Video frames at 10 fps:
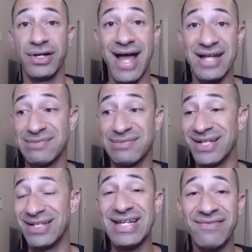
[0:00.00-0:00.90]
ad
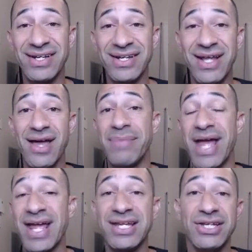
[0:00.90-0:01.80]
spend, even
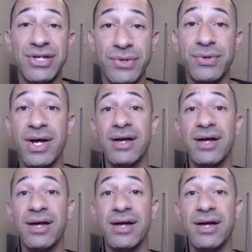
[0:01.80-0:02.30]
paying you